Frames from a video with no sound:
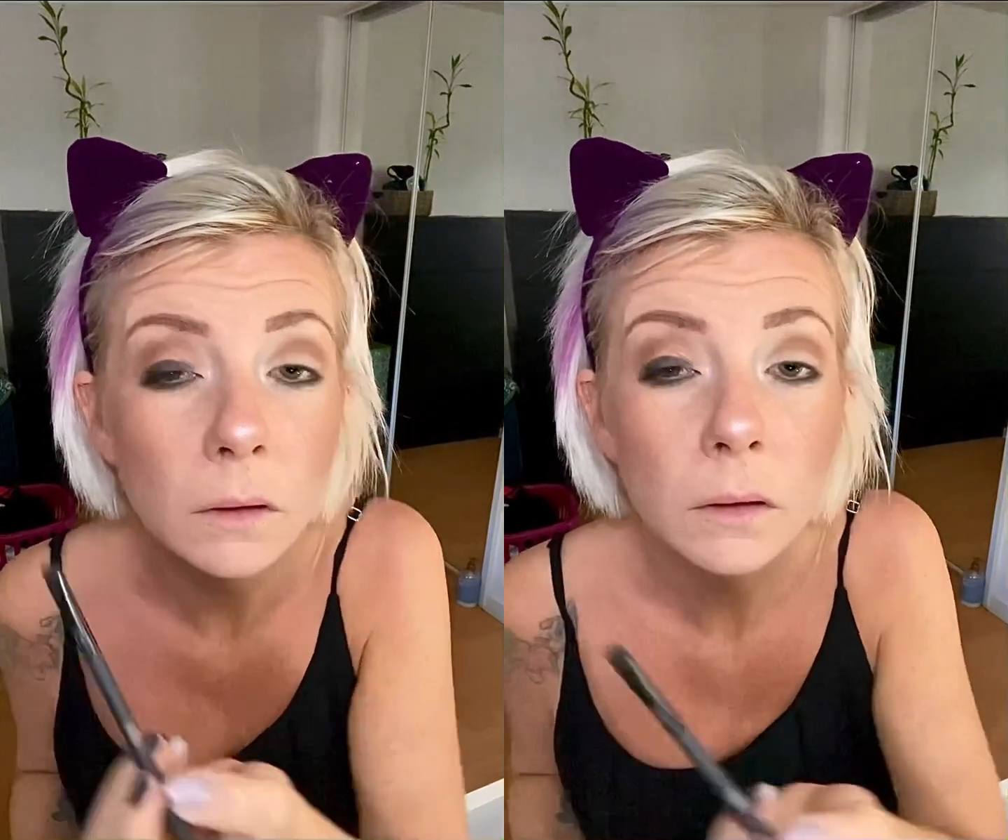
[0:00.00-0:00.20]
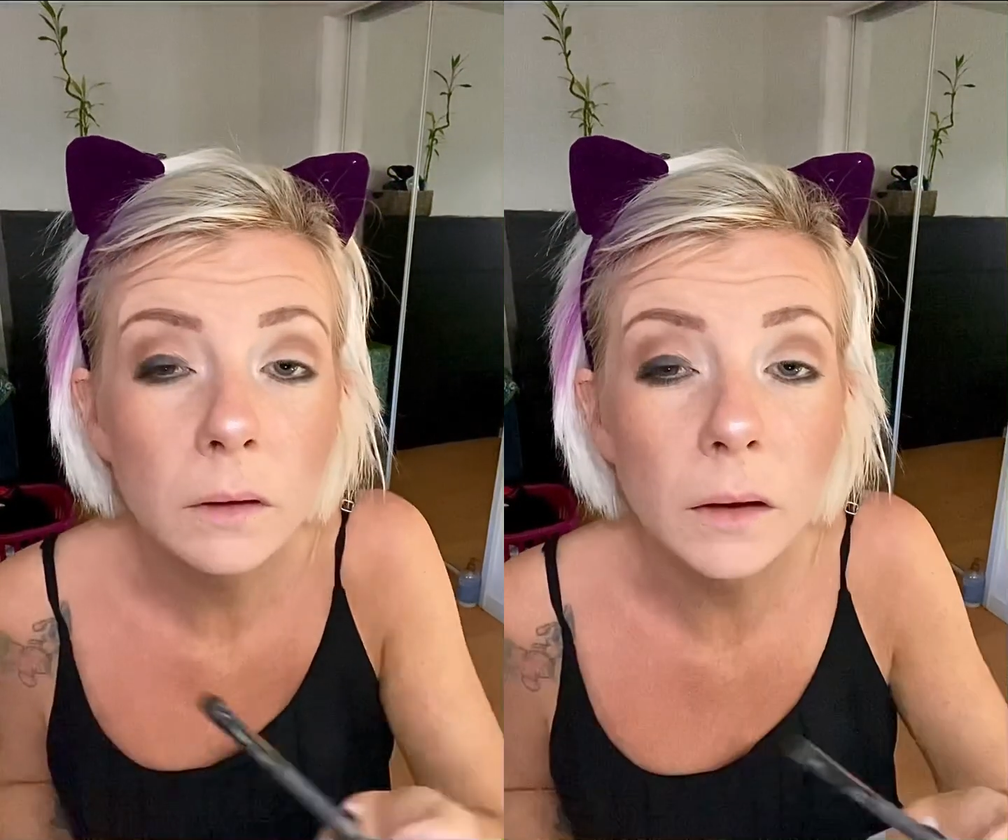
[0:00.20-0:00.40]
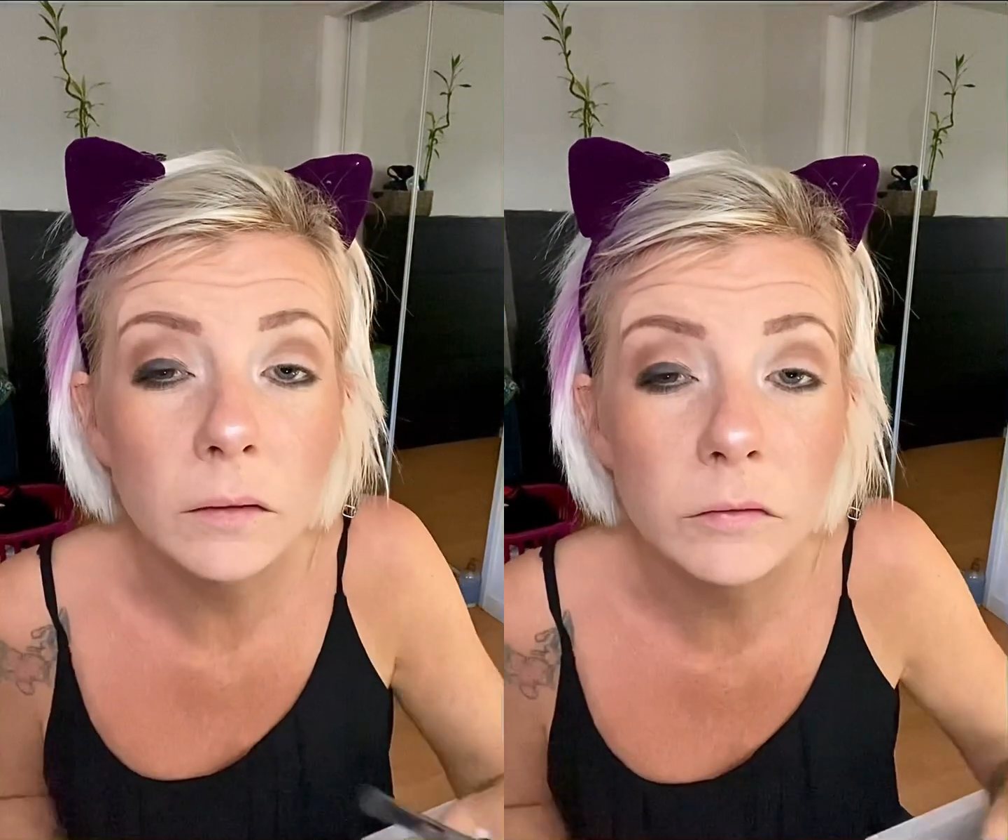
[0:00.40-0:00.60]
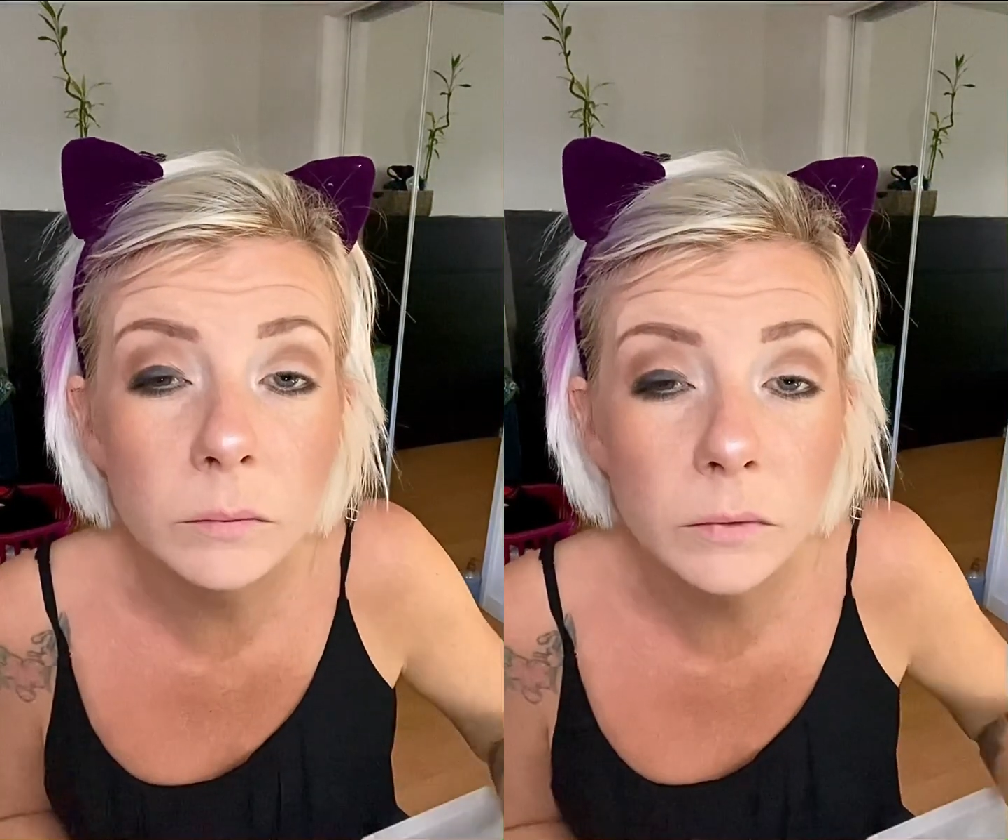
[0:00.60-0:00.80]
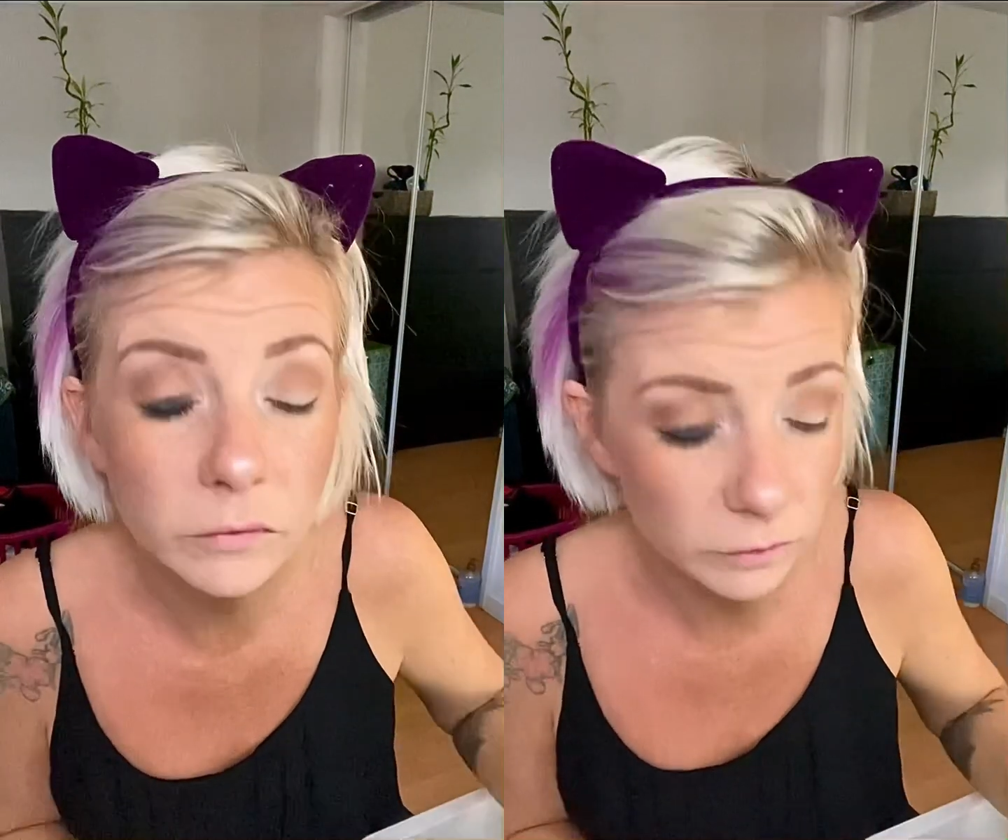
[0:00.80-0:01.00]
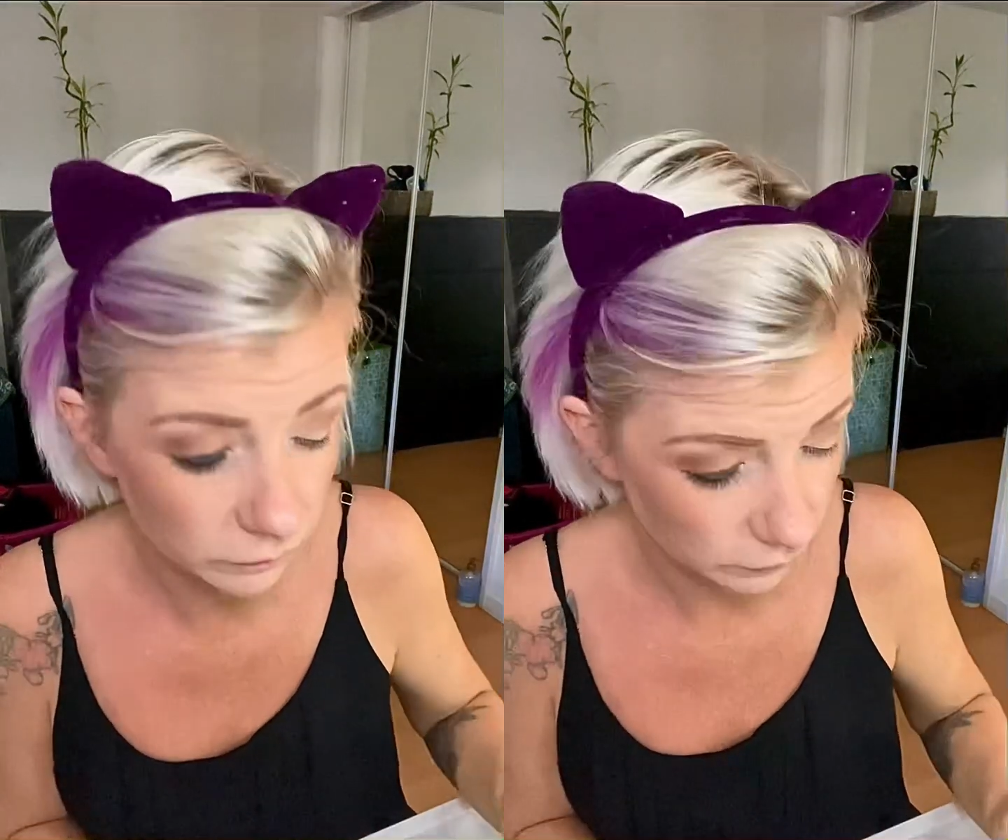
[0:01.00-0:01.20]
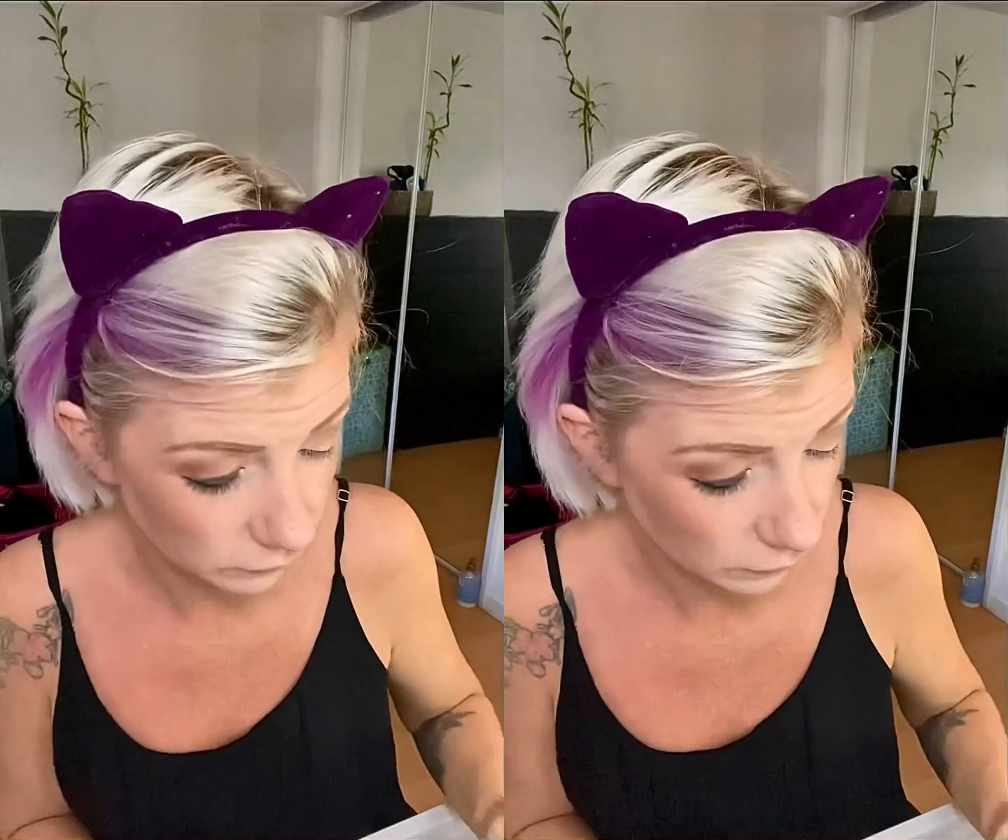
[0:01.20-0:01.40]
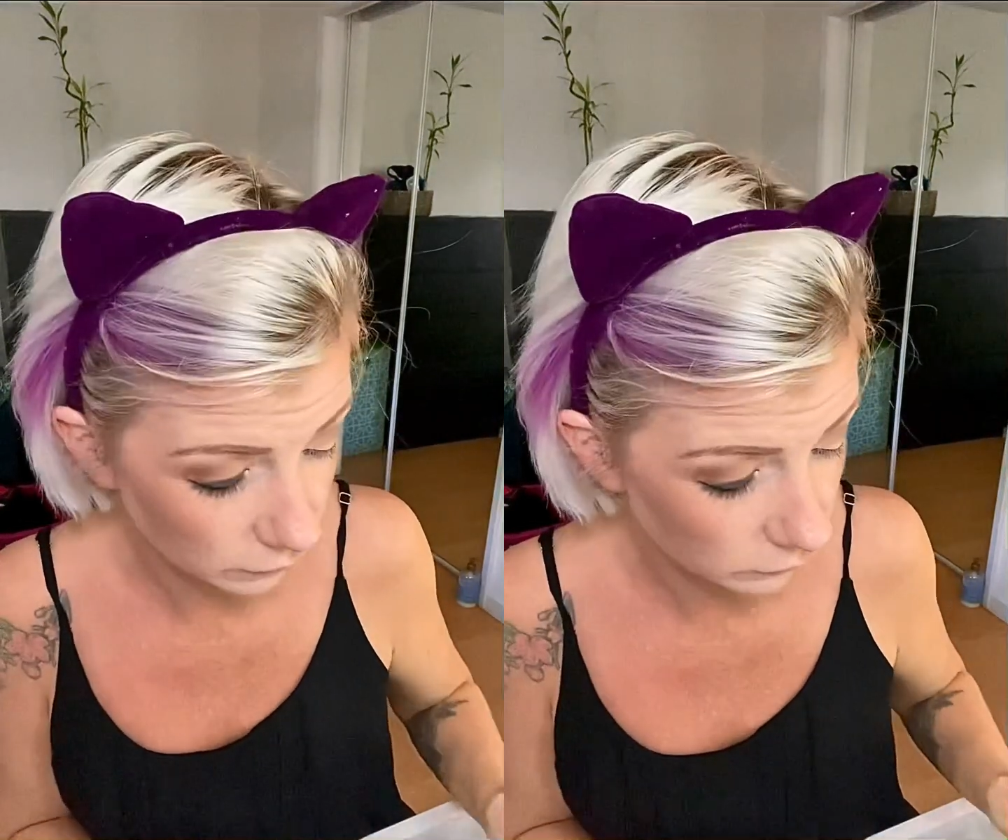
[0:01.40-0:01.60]
Okay, so I'm gonna start like
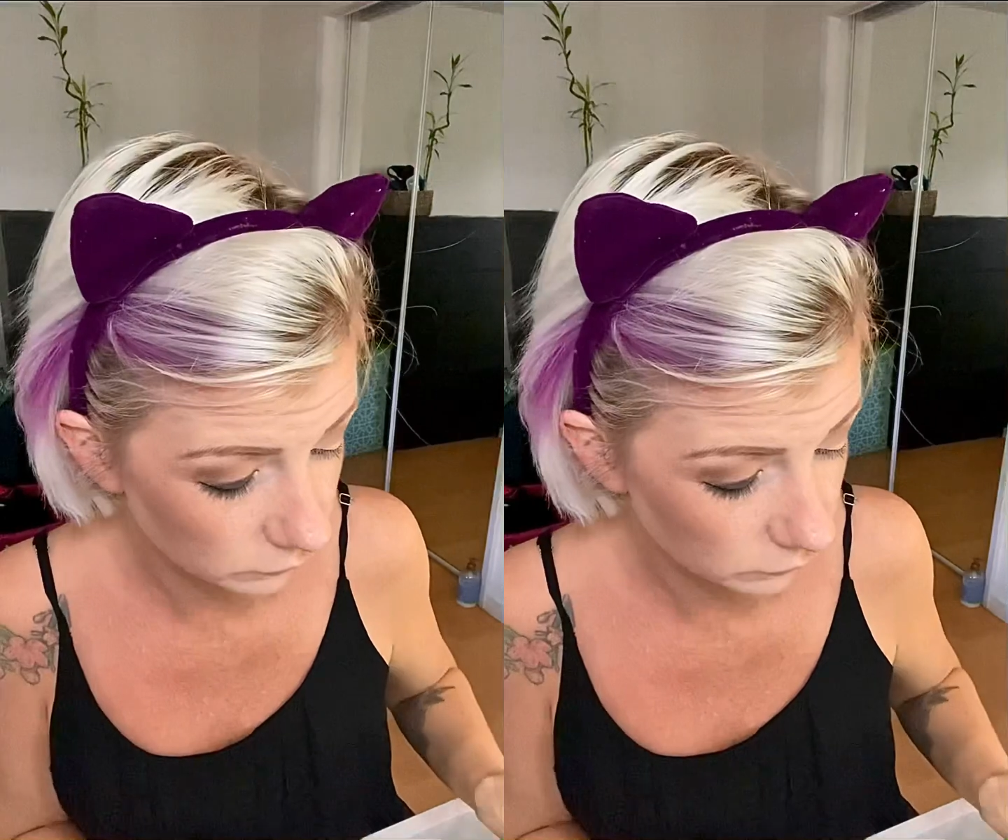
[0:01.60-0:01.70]
that.